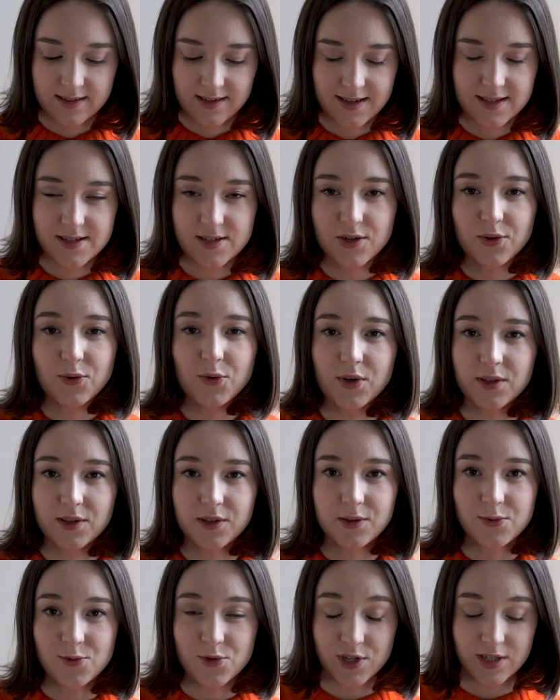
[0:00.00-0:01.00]
And so,
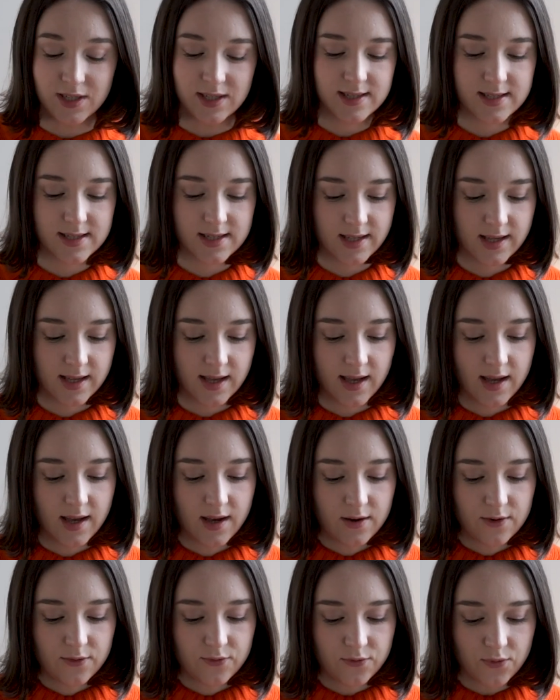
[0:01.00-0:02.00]
conclusions.
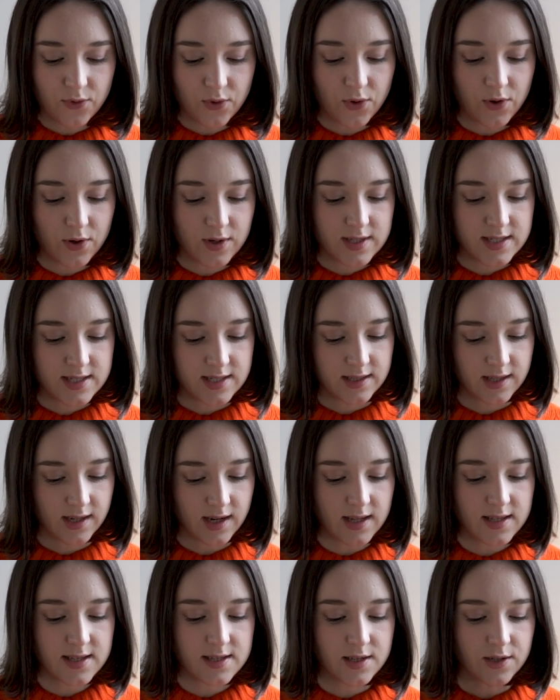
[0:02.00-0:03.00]
For
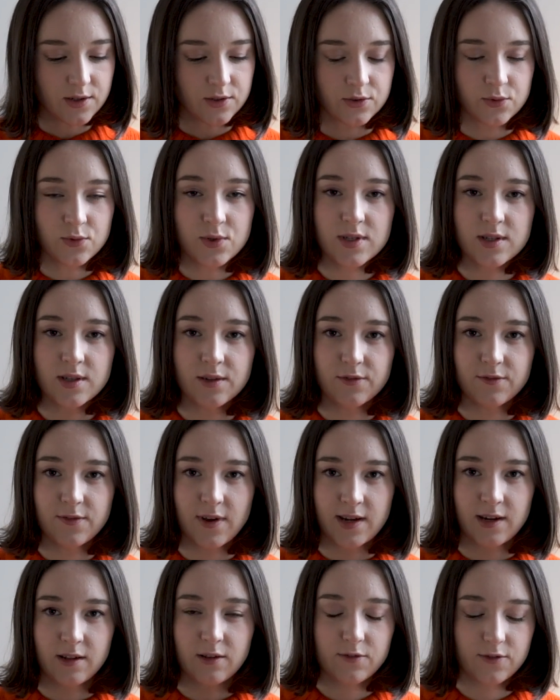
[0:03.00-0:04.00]
CÉDRAT CÉRUSE, the
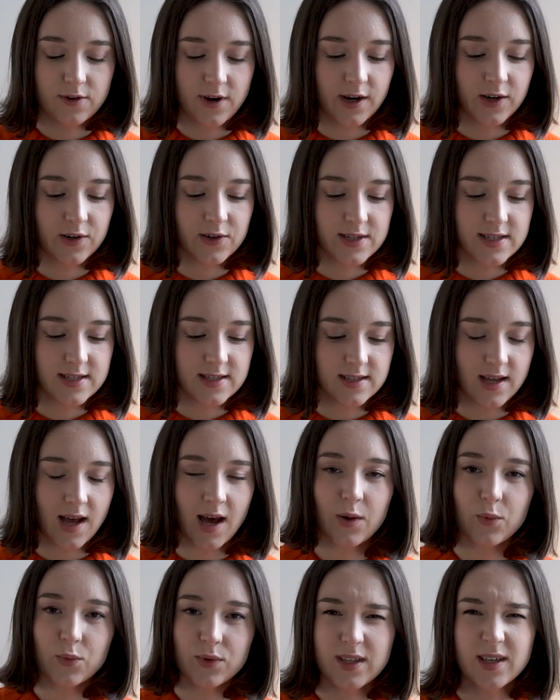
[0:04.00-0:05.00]
fennel fragrance,
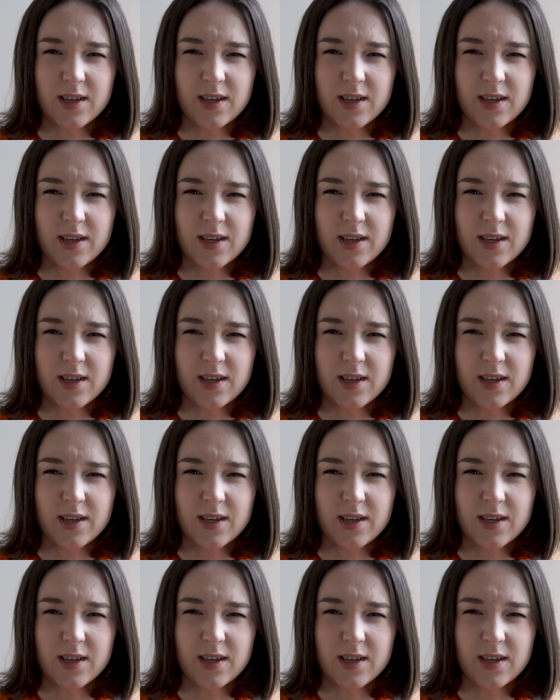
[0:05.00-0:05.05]
I would